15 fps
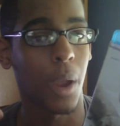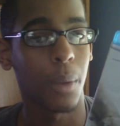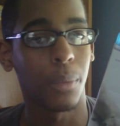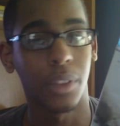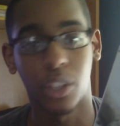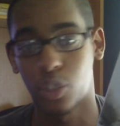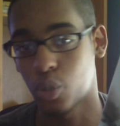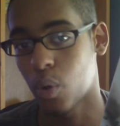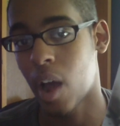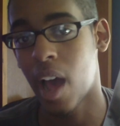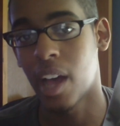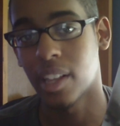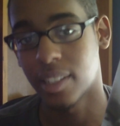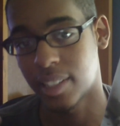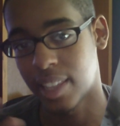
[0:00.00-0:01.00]
Rain with the
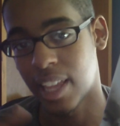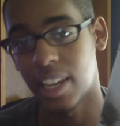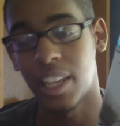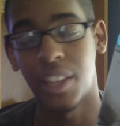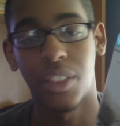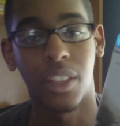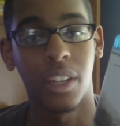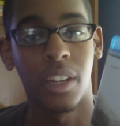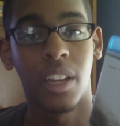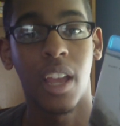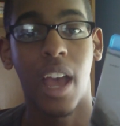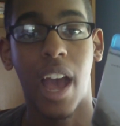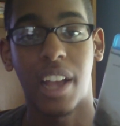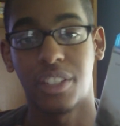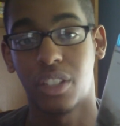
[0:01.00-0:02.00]
trials that Ethan
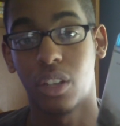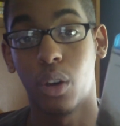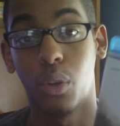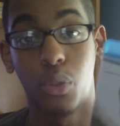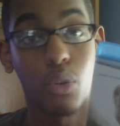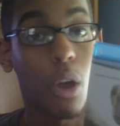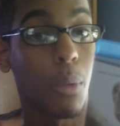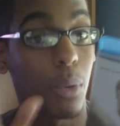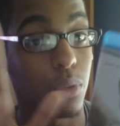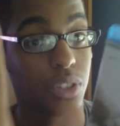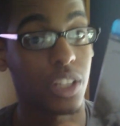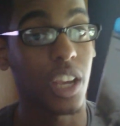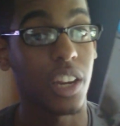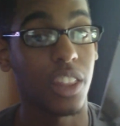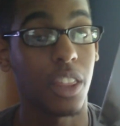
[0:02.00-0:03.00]
has to go through. I won't
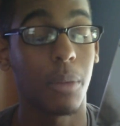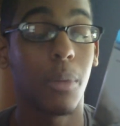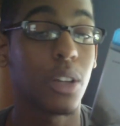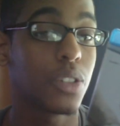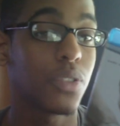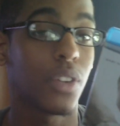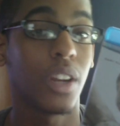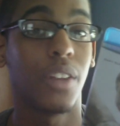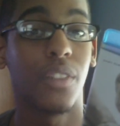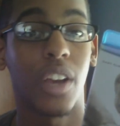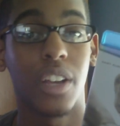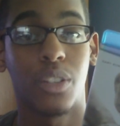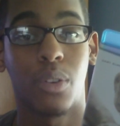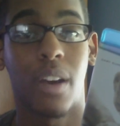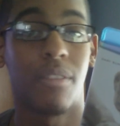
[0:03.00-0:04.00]
say anything much for any of
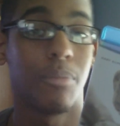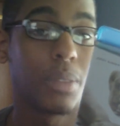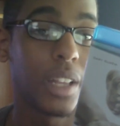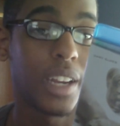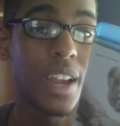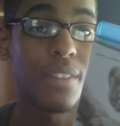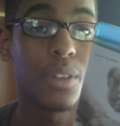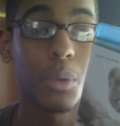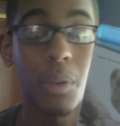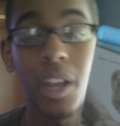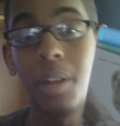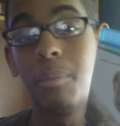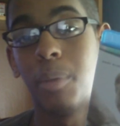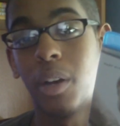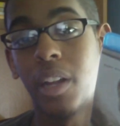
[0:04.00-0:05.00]
you guys who haven't played Heavy
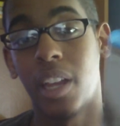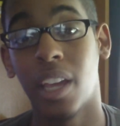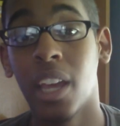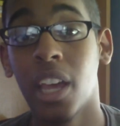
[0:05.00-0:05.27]
Rain, but